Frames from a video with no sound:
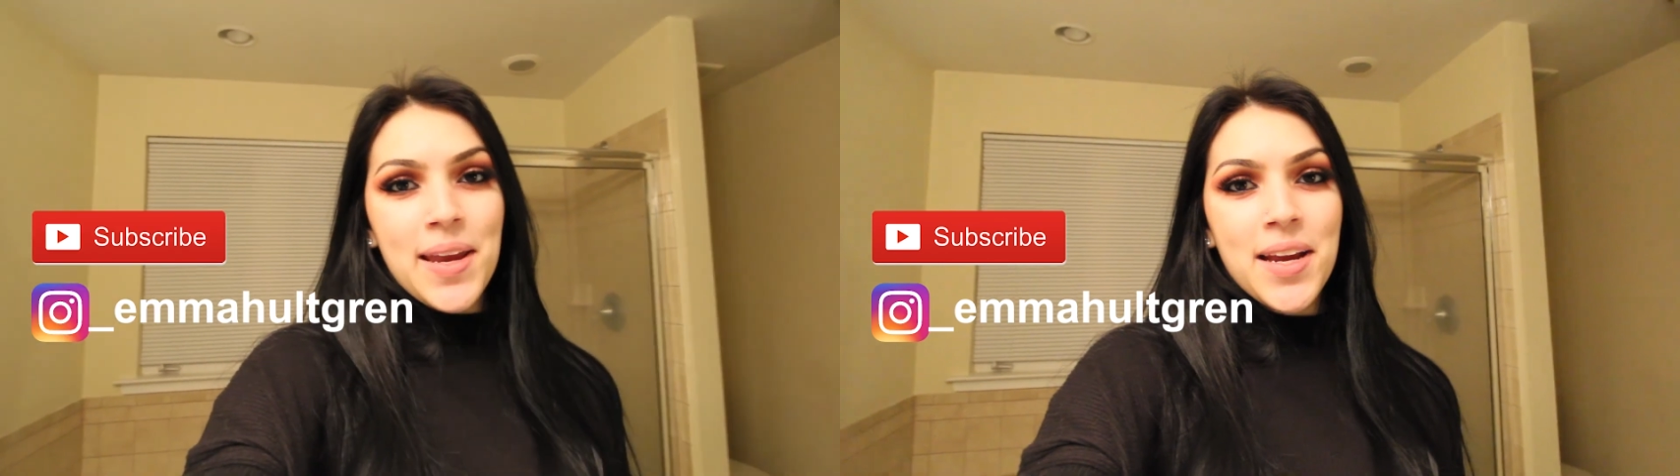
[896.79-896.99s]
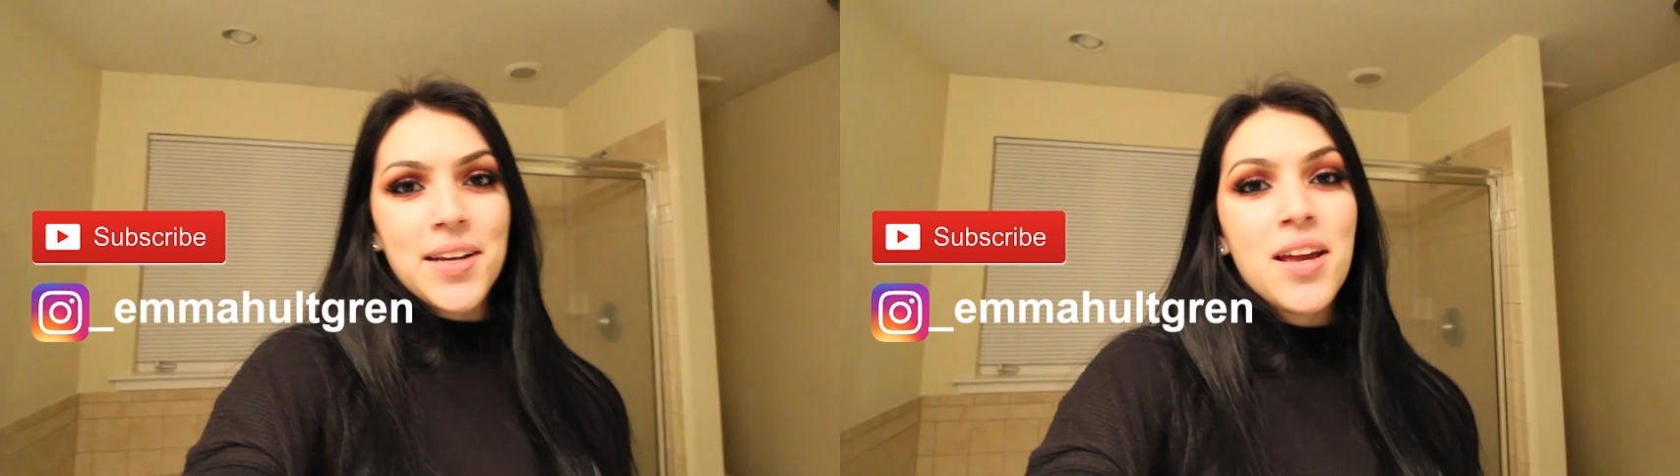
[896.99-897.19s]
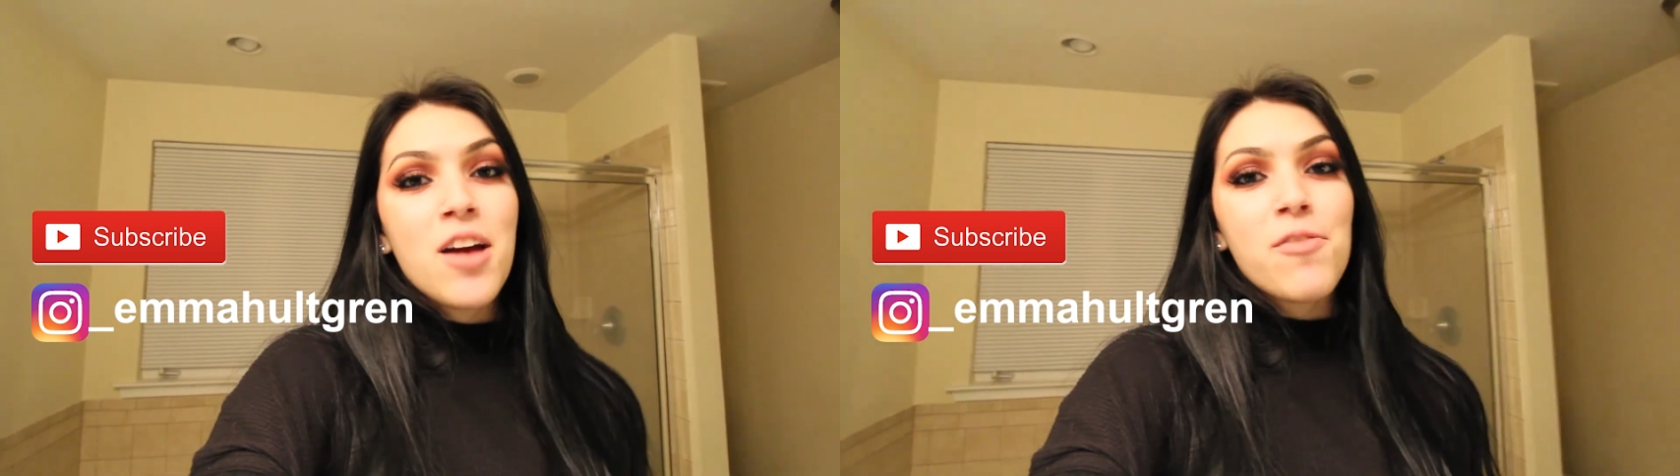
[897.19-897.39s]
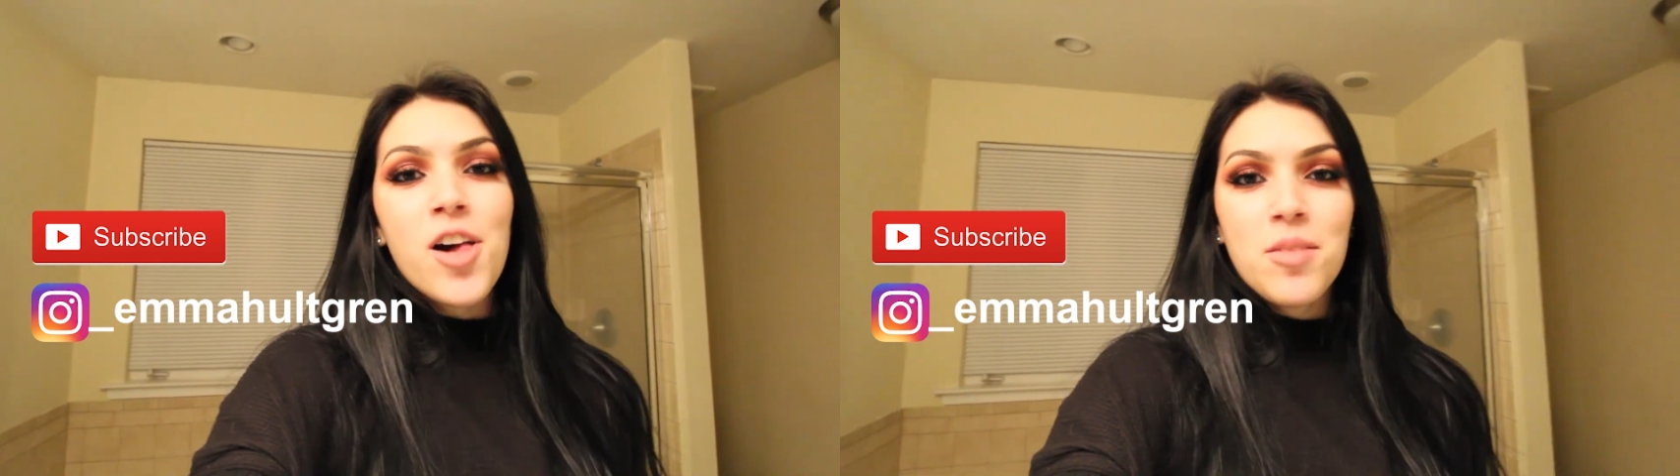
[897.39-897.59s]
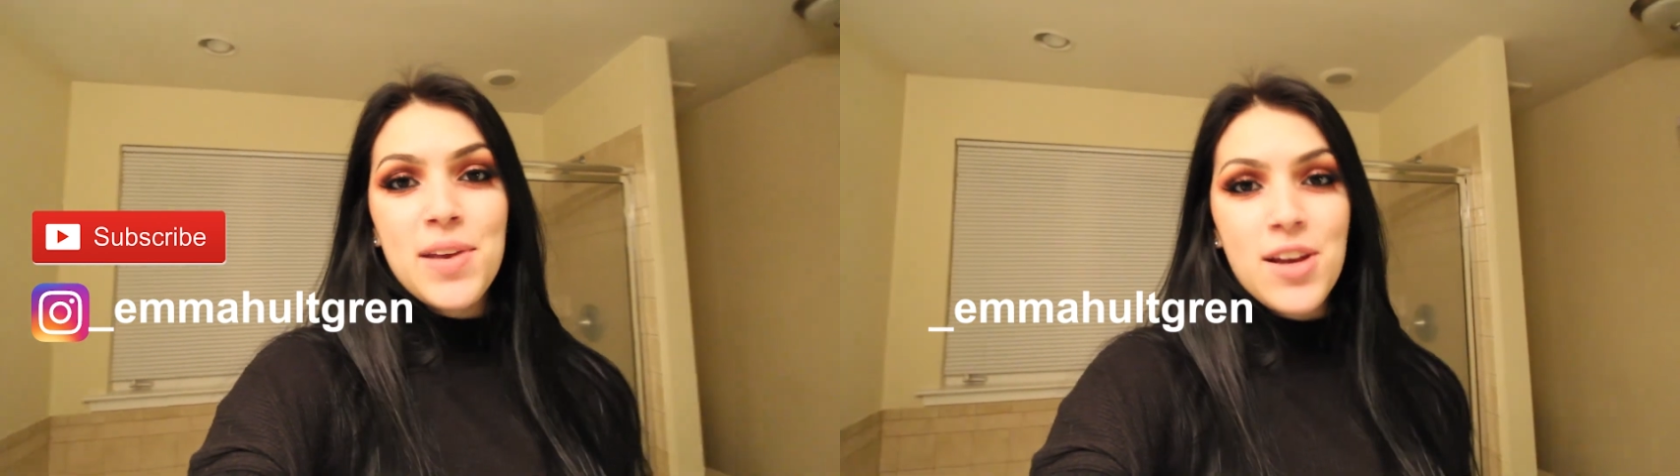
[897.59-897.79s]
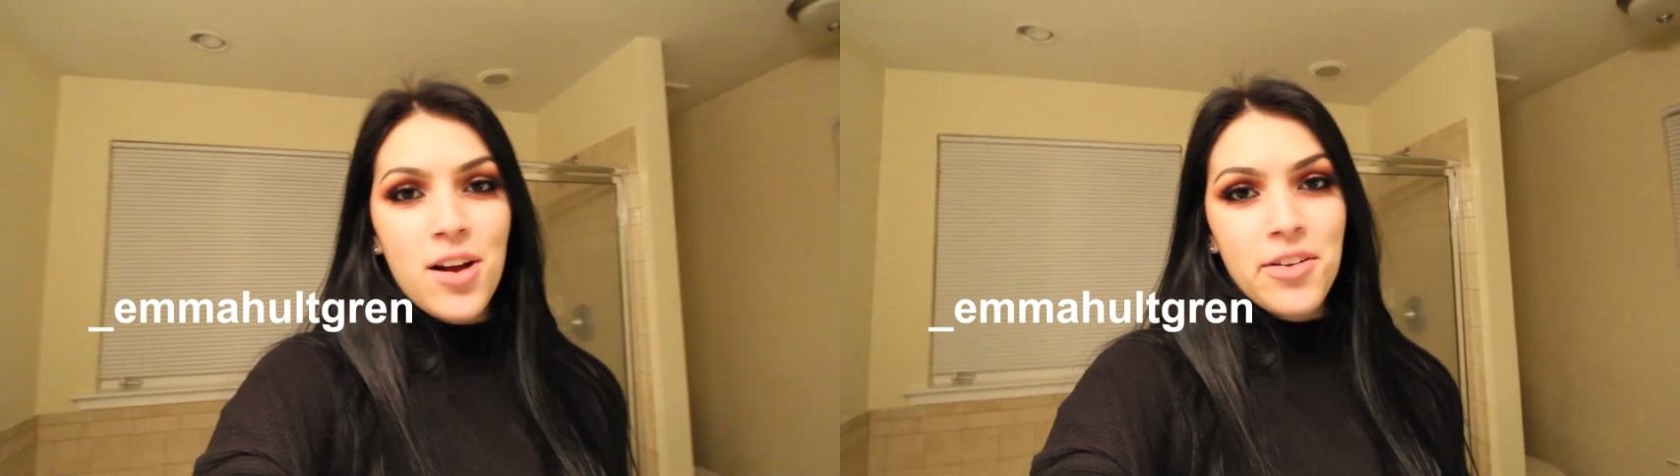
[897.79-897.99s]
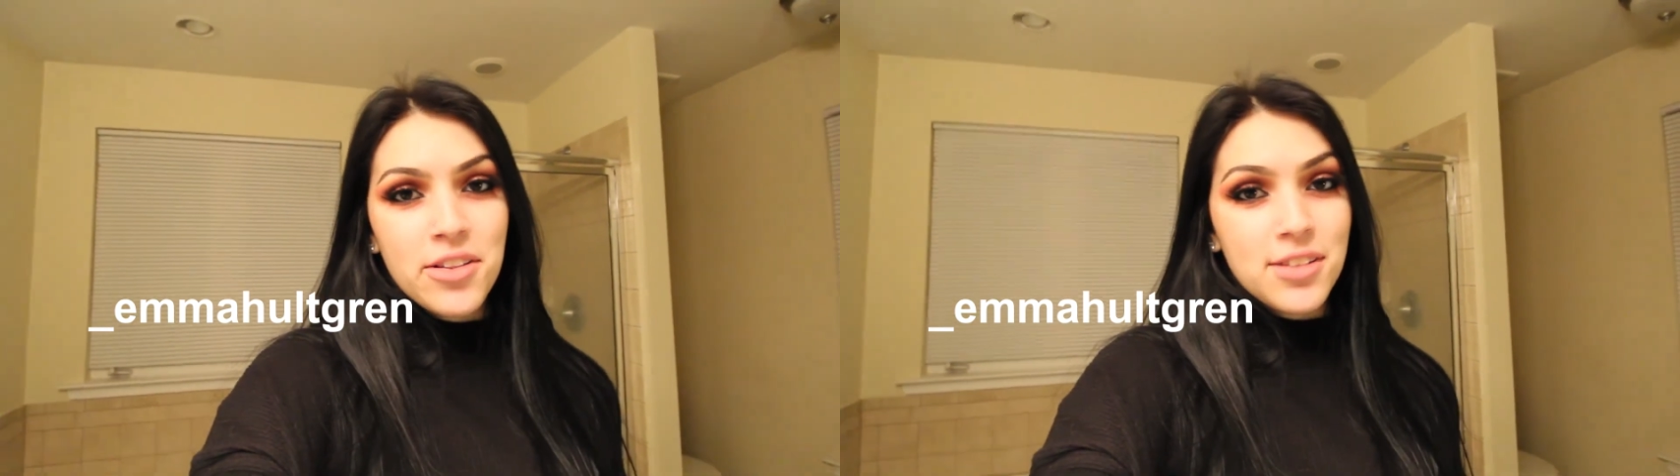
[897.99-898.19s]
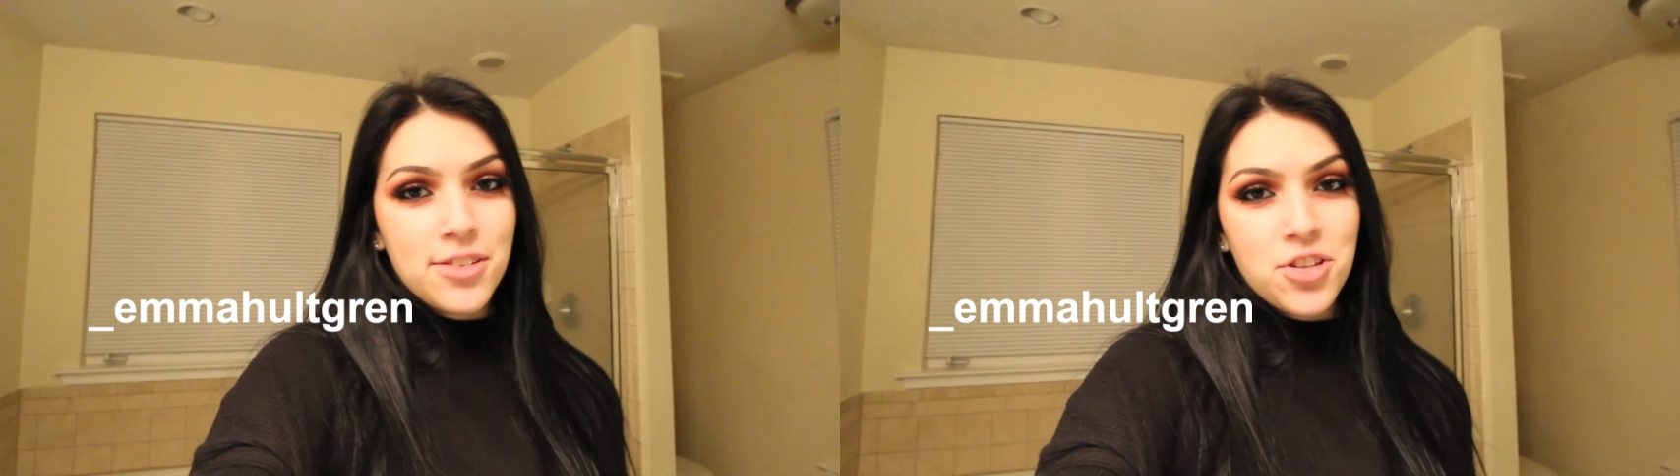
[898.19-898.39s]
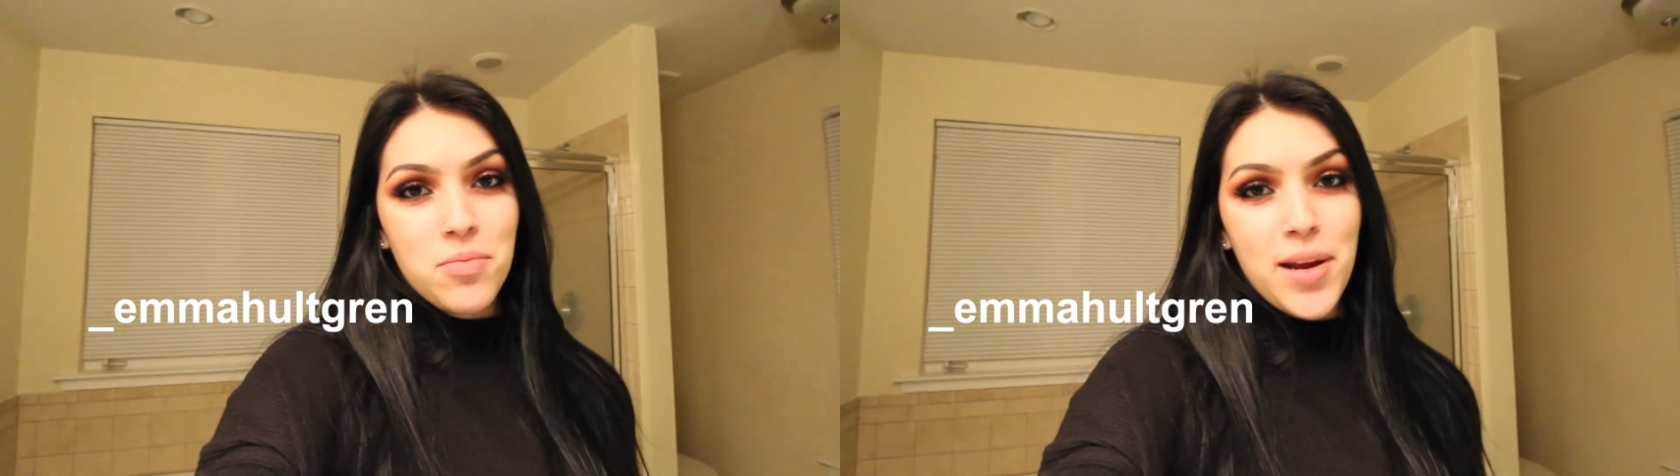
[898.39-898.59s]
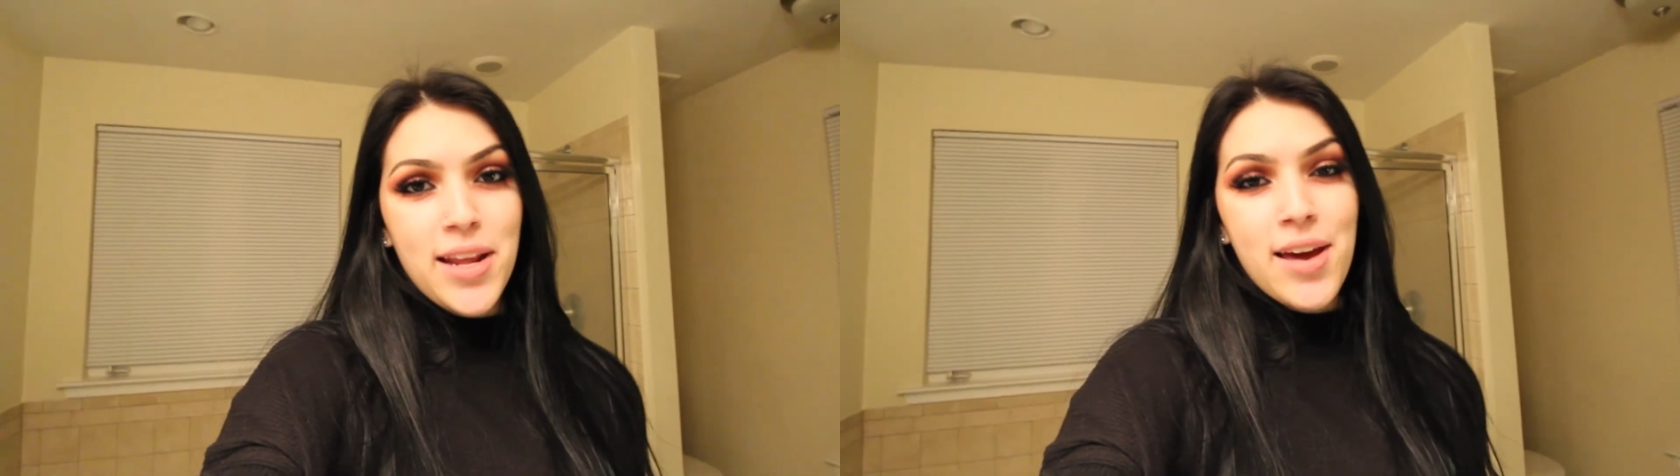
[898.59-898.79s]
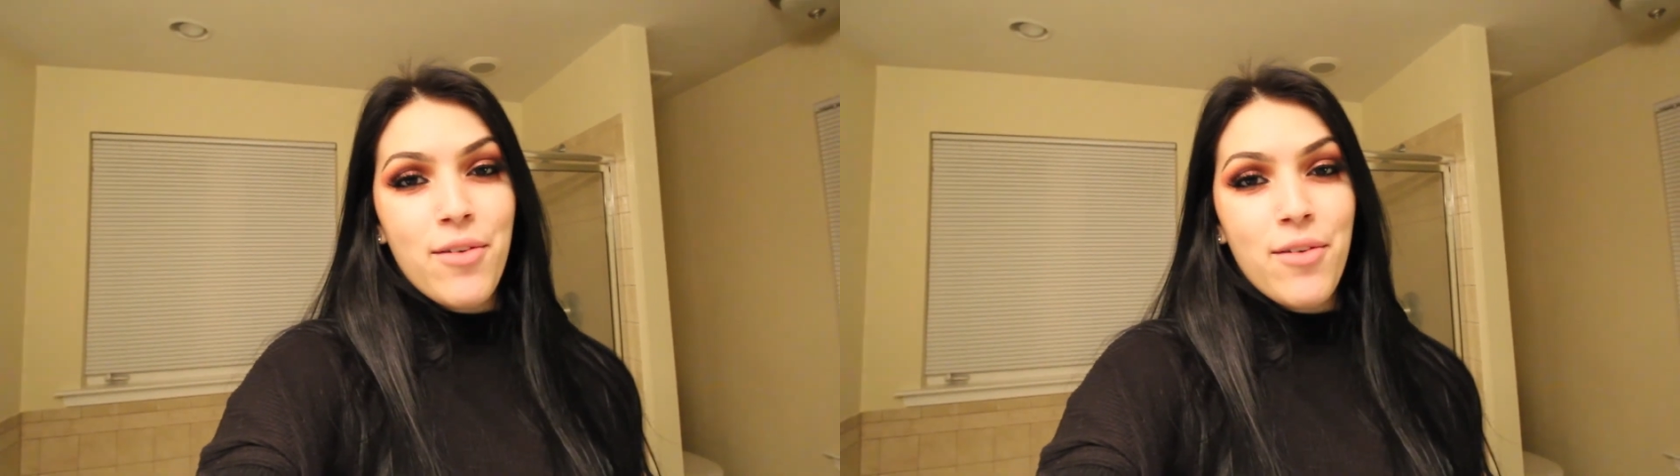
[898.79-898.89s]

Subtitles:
and follow me on all the social media,